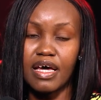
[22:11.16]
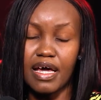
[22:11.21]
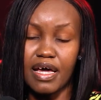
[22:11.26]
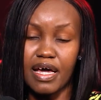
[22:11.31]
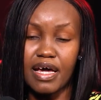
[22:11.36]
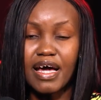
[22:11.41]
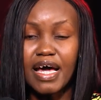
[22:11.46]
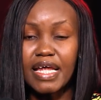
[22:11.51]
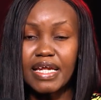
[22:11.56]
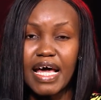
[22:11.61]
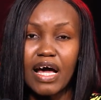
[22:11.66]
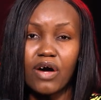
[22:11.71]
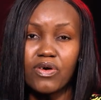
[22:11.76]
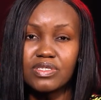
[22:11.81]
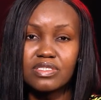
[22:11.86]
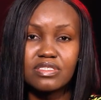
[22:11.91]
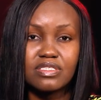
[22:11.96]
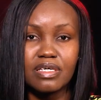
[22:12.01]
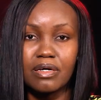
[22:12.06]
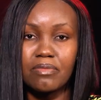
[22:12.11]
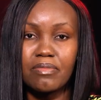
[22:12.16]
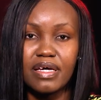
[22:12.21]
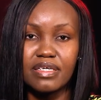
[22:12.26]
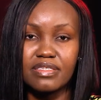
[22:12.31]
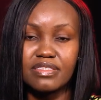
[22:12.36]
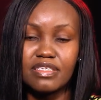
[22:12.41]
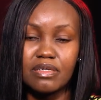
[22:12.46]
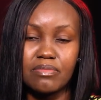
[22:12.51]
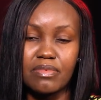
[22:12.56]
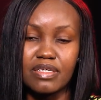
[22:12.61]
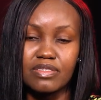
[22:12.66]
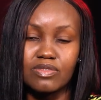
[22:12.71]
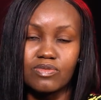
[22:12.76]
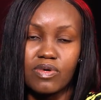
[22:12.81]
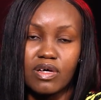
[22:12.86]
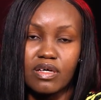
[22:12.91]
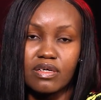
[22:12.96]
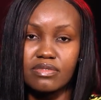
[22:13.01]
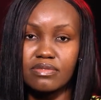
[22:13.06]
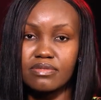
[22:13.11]
and I always tell my team as
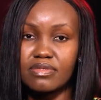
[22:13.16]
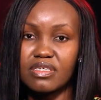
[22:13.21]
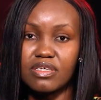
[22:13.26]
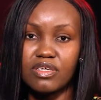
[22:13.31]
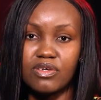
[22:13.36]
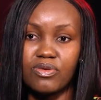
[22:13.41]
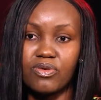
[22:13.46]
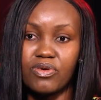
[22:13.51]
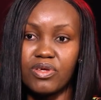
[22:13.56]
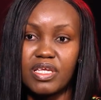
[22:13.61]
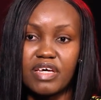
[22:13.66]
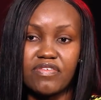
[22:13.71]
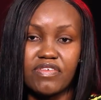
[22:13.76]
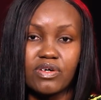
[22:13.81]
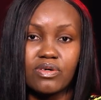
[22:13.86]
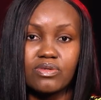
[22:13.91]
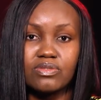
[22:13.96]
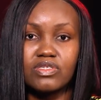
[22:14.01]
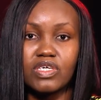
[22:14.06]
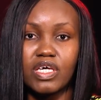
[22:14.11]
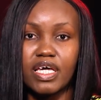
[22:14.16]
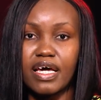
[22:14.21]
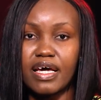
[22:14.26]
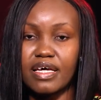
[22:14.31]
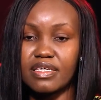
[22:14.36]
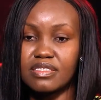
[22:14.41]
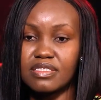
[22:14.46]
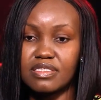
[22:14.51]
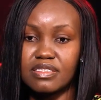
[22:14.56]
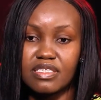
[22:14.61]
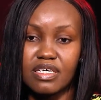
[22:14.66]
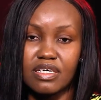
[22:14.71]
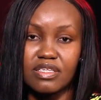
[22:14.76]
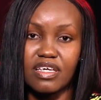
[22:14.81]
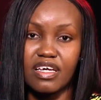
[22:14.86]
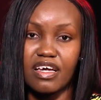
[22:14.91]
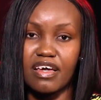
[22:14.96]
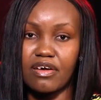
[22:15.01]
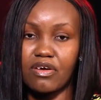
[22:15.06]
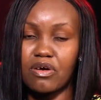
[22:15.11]
well, you never go to a guy and tell
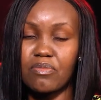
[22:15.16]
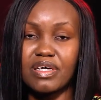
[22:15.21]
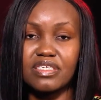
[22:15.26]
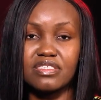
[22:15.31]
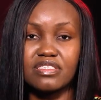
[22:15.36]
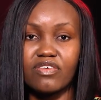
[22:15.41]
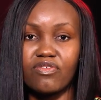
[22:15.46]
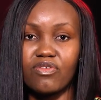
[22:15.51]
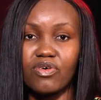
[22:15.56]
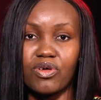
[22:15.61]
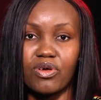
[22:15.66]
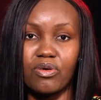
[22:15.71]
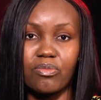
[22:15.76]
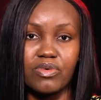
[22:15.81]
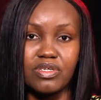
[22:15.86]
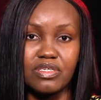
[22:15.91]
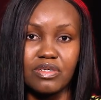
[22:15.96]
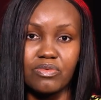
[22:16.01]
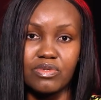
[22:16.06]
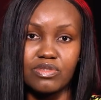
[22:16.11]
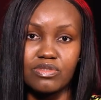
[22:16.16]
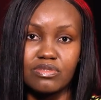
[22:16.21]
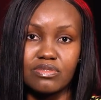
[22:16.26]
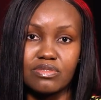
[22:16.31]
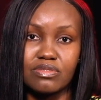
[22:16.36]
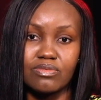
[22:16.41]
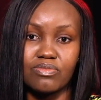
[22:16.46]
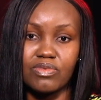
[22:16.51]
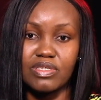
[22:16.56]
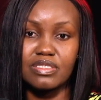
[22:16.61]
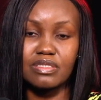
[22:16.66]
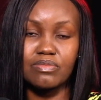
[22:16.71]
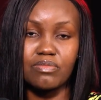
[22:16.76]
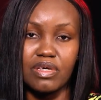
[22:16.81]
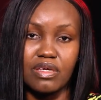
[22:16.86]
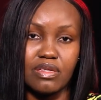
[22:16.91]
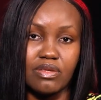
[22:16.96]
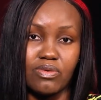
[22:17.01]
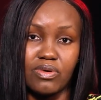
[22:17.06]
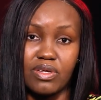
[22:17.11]
the guy, come and save all your money with
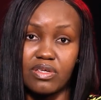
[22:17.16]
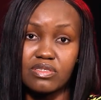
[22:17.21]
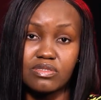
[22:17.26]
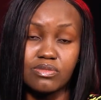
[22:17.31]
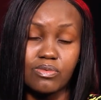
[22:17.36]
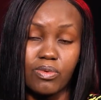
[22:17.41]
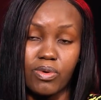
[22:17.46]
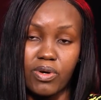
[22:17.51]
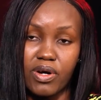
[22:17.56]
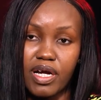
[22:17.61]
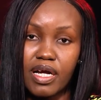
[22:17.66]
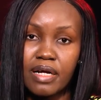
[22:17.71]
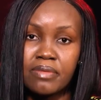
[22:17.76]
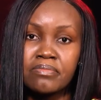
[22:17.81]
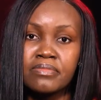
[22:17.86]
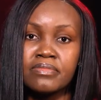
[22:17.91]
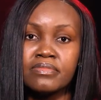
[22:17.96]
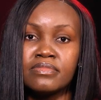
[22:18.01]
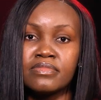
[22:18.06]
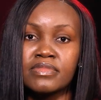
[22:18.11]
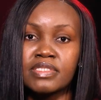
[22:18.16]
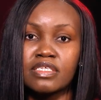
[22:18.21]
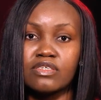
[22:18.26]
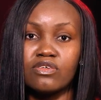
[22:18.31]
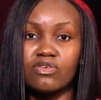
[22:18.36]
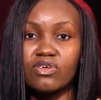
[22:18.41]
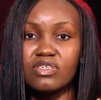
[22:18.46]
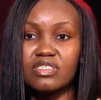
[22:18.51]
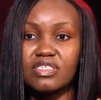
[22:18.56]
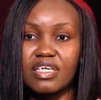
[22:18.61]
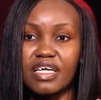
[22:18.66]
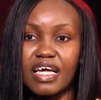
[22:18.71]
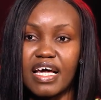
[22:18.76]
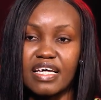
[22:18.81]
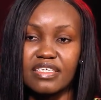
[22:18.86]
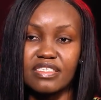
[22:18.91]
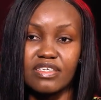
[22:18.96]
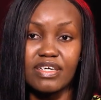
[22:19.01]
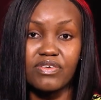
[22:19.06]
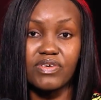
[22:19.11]
me. No, it doesn't work. You go to the guy
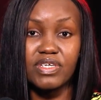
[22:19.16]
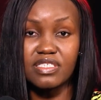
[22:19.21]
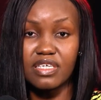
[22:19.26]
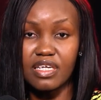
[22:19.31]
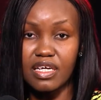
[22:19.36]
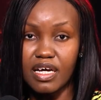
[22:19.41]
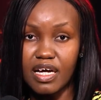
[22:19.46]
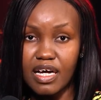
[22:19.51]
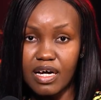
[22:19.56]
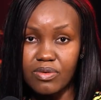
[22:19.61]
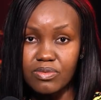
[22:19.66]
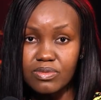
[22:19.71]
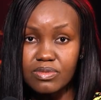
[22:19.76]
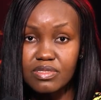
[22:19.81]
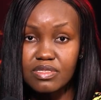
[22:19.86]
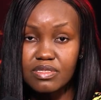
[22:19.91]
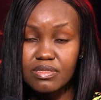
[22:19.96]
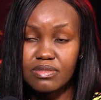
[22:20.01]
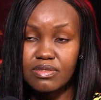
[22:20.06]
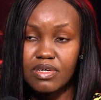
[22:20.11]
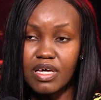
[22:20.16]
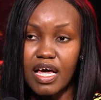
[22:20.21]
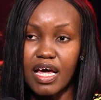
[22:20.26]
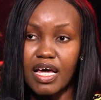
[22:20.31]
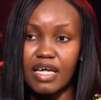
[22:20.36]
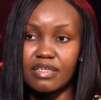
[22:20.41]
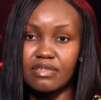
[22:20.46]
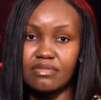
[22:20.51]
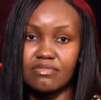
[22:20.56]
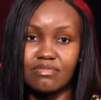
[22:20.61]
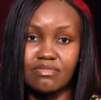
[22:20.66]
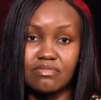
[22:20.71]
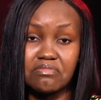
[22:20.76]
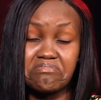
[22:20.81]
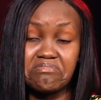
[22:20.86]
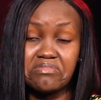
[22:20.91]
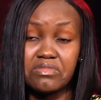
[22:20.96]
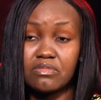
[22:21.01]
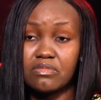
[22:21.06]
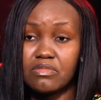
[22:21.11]
and say, create an account, and
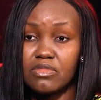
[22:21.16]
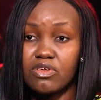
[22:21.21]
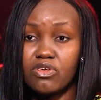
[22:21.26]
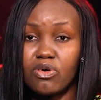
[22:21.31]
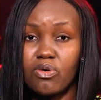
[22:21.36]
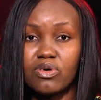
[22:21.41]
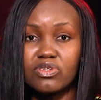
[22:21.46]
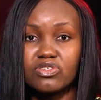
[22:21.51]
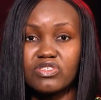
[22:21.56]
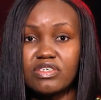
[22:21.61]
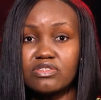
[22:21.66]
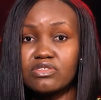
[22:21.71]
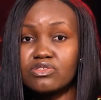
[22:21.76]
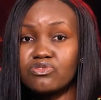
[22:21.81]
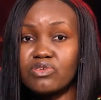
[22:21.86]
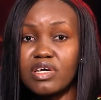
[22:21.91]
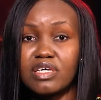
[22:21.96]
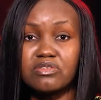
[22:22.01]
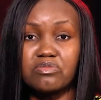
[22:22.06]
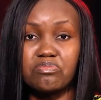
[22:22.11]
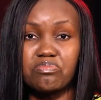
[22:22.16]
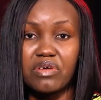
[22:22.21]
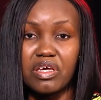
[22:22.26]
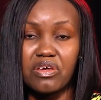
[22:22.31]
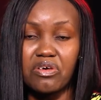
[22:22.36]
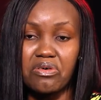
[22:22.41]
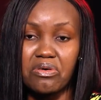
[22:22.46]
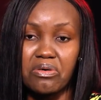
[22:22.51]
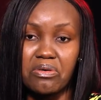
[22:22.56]
or just try to pay